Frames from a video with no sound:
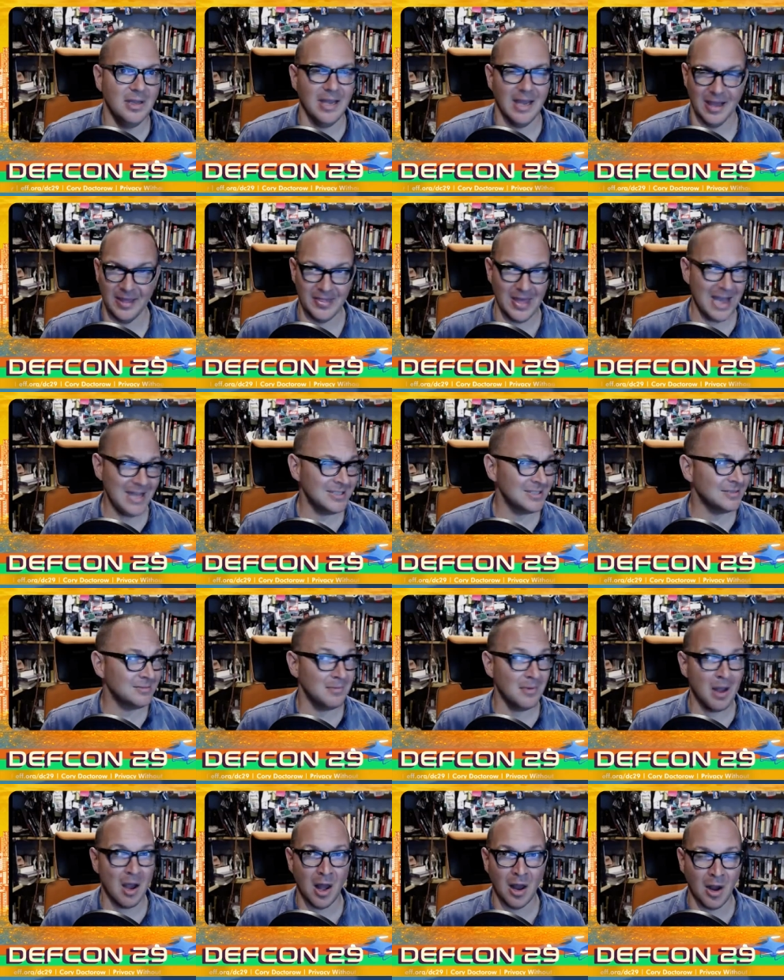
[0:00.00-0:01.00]
And that's
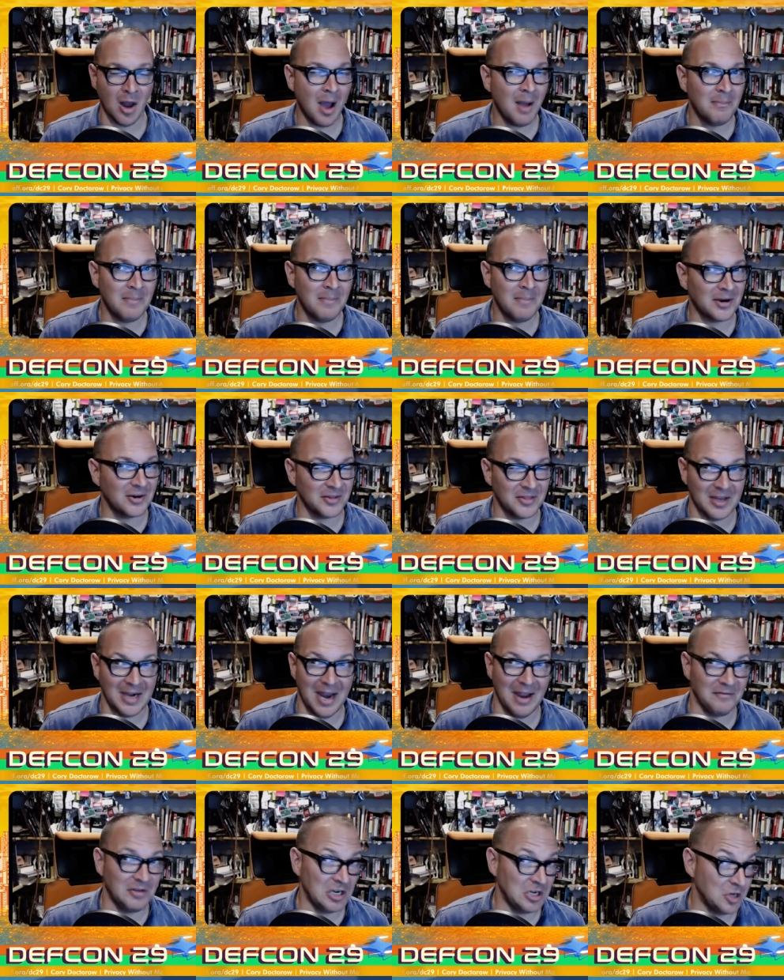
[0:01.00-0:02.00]
a lot better than
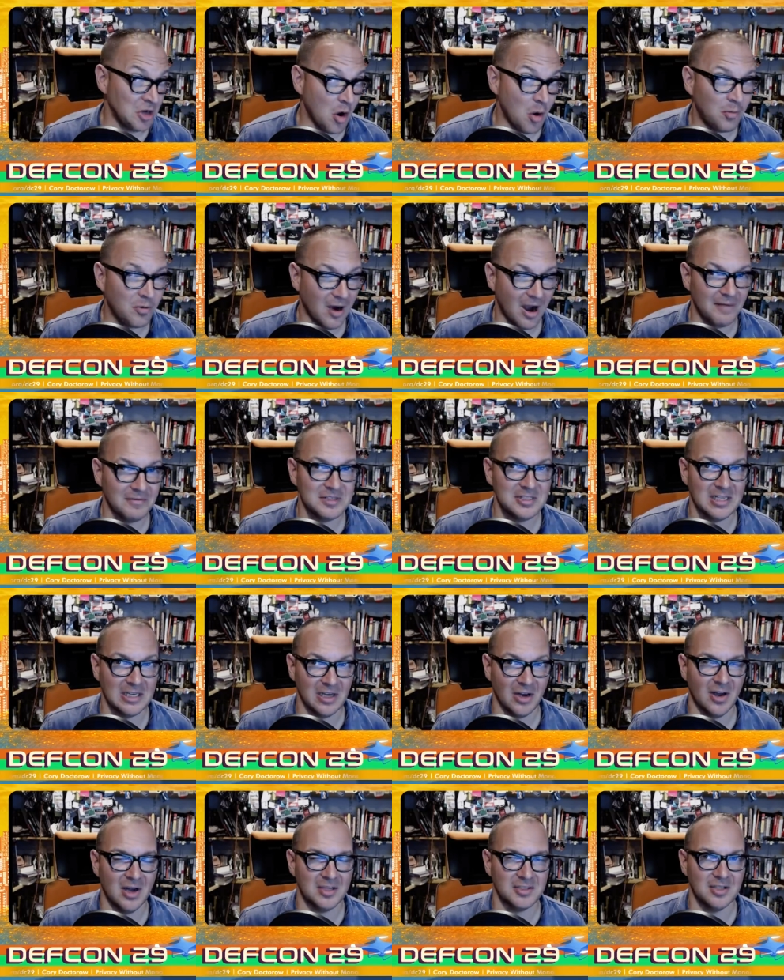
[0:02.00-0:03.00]
having no privacy
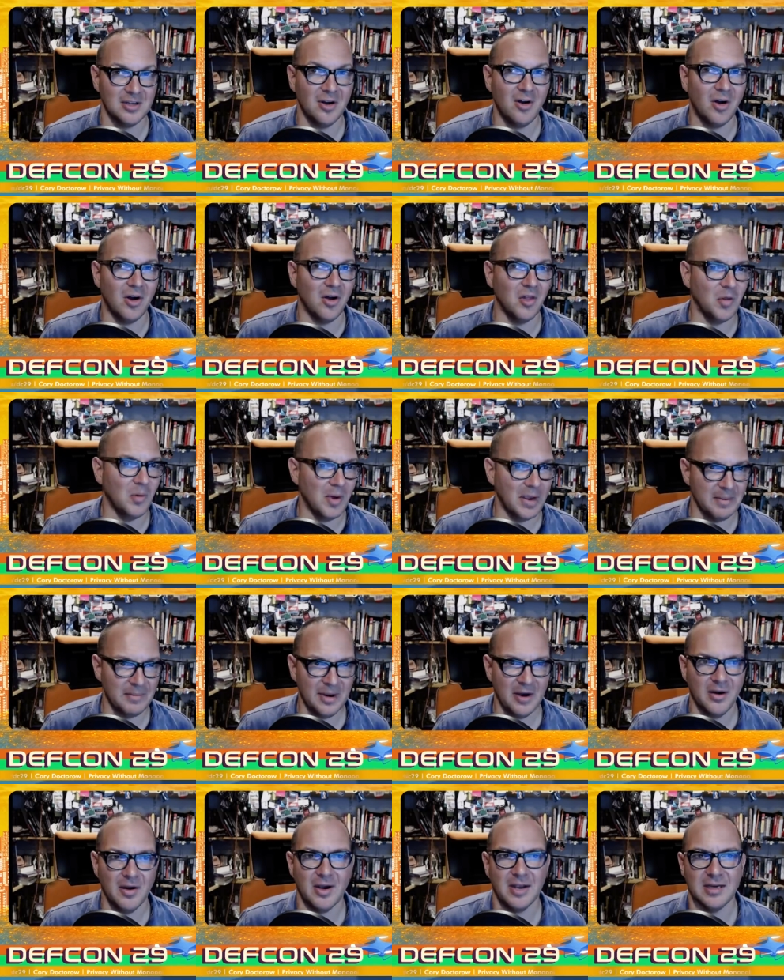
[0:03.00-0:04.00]
laws at all, the way
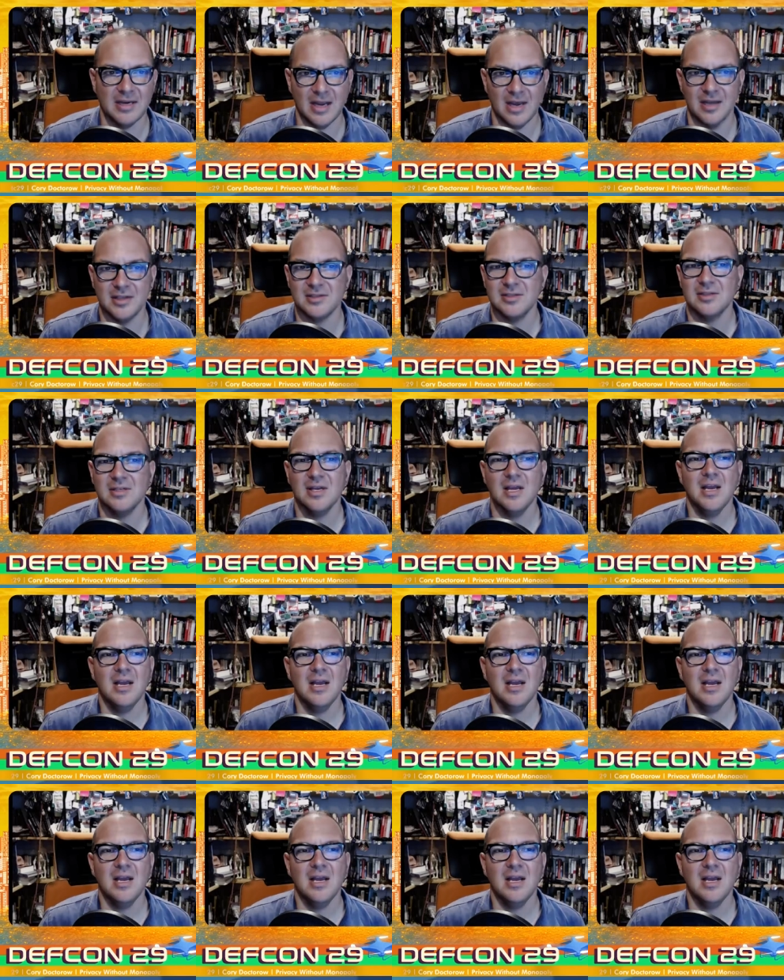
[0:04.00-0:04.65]
America does.